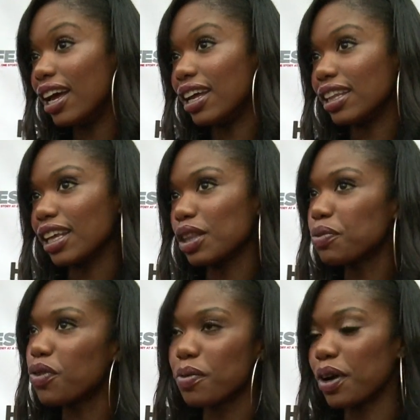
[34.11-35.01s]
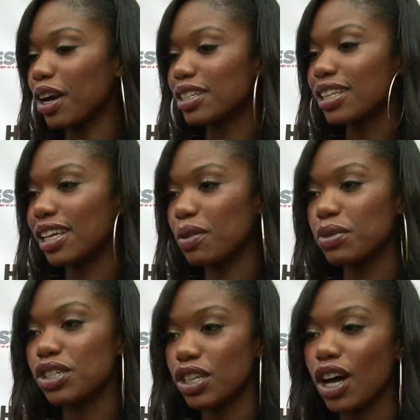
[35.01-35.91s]
and like the performing arts clique,
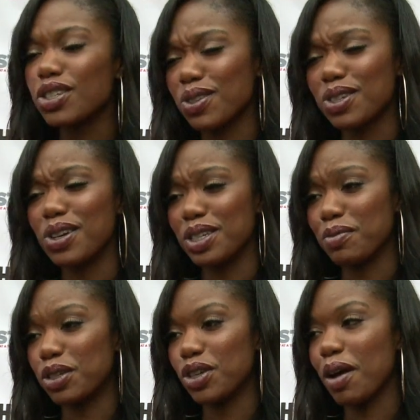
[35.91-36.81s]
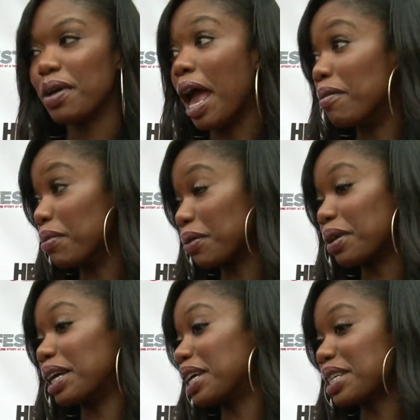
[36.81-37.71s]
but she also stirs up the drama and
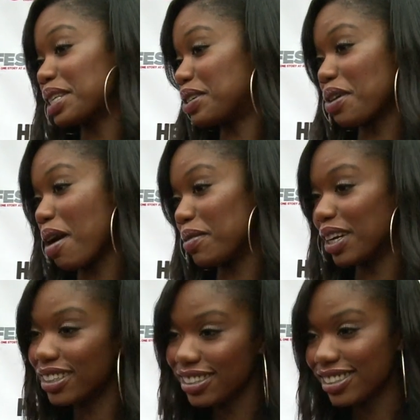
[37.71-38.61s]
brings the drama.